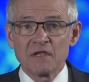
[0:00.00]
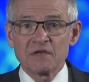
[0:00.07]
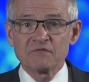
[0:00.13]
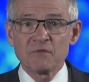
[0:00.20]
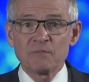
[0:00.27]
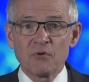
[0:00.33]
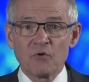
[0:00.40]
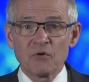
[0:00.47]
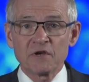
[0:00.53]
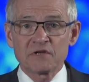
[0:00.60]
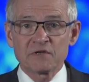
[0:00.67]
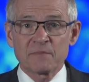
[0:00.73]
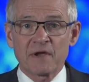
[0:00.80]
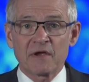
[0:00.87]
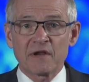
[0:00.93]
This
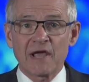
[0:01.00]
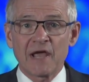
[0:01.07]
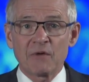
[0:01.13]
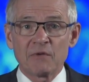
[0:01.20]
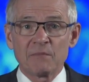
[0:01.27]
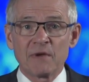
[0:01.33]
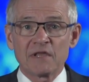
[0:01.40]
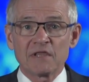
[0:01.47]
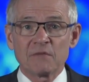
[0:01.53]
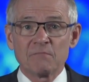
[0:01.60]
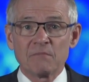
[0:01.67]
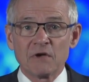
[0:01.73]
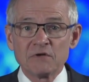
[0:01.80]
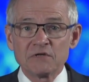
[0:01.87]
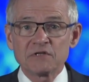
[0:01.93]
report is about how we
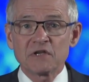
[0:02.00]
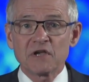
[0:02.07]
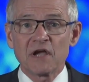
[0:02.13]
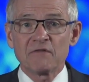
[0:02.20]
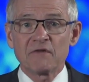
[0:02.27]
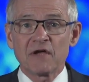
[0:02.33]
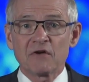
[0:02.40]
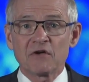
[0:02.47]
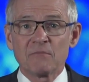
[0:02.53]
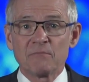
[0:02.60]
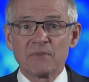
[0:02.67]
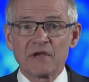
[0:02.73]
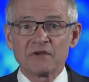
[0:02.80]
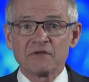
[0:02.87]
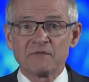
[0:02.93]
make the most of our
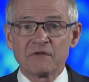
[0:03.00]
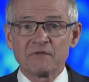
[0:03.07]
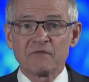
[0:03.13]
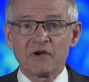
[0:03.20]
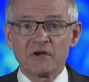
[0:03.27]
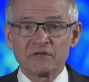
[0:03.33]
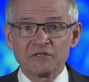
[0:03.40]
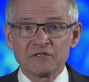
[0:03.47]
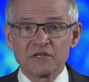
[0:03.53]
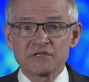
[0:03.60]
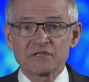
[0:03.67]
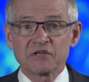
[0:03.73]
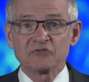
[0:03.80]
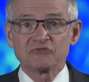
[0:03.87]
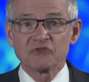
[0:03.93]
competitive
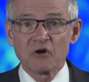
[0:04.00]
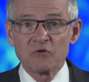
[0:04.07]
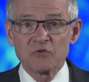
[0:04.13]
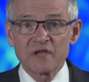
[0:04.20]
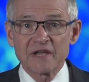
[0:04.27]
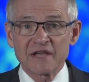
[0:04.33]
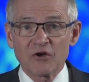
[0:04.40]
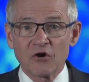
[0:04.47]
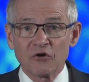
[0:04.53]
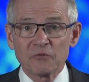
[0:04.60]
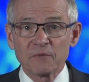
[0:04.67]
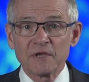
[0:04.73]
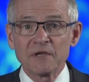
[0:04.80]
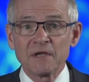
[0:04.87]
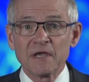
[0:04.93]
advantages to grow the
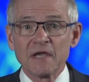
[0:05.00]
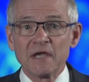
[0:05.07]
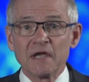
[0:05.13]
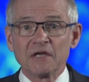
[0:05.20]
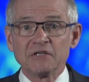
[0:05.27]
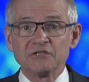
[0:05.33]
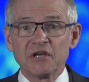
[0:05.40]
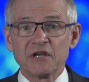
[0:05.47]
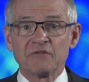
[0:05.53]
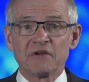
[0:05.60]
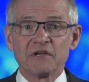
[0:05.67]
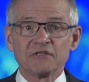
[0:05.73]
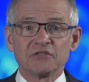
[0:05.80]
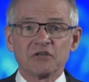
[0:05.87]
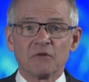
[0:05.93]
economy and
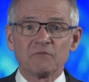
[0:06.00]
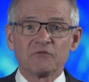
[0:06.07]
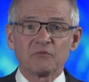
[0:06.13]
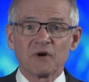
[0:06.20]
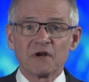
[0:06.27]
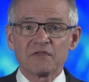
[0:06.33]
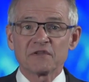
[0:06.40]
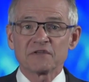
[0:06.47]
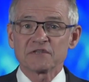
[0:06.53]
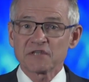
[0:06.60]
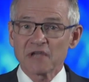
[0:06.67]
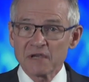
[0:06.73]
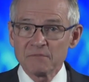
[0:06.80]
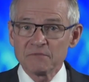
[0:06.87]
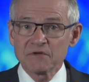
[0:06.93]
generate jobs, while at the
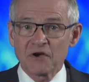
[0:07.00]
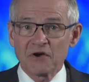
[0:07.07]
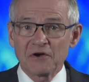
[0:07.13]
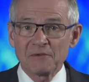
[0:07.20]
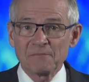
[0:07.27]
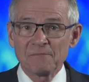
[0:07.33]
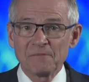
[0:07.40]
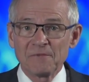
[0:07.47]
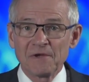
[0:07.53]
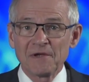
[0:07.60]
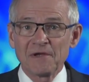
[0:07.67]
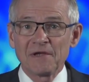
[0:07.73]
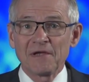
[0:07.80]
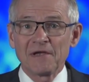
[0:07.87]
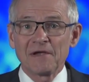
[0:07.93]
same time
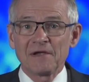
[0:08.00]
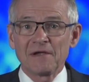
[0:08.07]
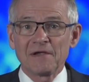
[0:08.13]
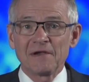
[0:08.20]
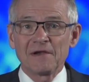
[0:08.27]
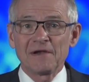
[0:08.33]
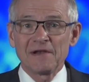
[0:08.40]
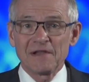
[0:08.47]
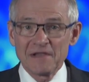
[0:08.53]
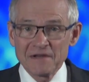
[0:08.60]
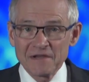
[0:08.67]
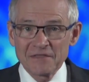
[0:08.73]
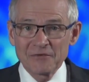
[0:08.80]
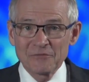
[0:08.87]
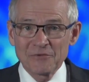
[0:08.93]

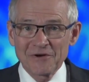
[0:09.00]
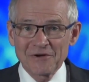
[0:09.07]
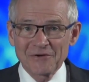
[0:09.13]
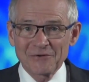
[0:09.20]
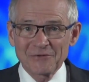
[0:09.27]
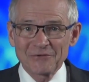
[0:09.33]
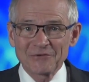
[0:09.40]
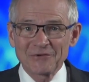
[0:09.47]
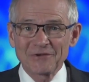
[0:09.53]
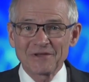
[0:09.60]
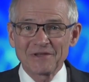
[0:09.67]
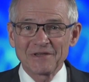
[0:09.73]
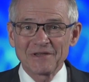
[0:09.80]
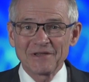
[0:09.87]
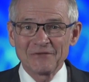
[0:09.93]
leading the world
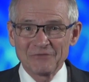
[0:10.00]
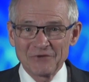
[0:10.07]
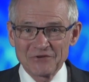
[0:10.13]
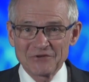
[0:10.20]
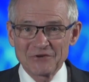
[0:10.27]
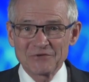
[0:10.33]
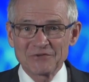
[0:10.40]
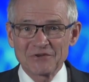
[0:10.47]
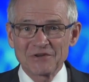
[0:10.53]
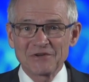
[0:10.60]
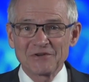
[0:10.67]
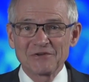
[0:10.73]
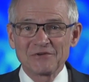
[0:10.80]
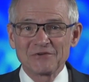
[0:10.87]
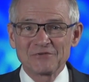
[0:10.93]
in
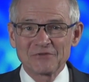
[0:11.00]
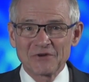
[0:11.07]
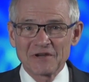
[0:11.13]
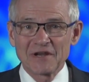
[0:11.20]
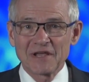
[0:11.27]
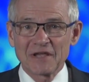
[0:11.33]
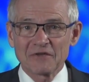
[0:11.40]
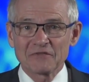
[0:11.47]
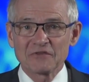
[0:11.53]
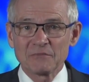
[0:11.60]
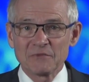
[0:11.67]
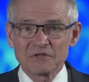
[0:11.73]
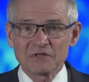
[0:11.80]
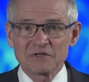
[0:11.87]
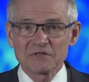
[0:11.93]
reducing
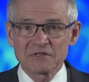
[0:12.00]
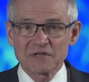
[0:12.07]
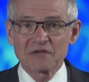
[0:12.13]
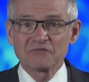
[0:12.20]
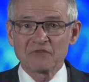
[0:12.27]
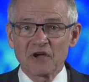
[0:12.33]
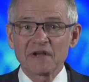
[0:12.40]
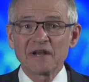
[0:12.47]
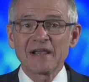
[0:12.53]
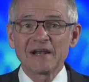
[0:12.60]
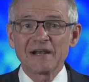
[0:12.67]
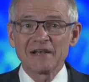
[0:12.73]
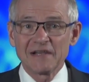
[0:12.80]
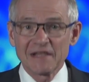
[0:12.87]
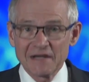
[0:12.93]
greenhouse emissions. That's
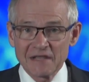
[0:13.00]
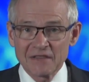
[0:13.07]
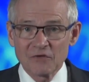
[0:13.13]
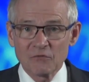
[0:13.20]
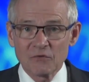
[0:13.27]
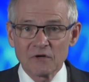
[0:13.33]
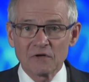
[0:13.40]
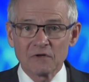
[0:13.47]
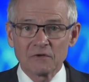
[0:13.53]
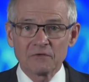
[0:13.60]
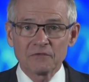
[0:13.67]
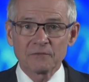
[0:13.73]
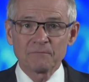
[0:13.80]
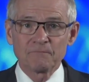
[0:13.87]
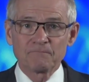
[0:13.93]
right, leading the
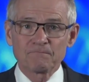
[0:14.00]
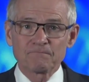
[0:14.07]
world.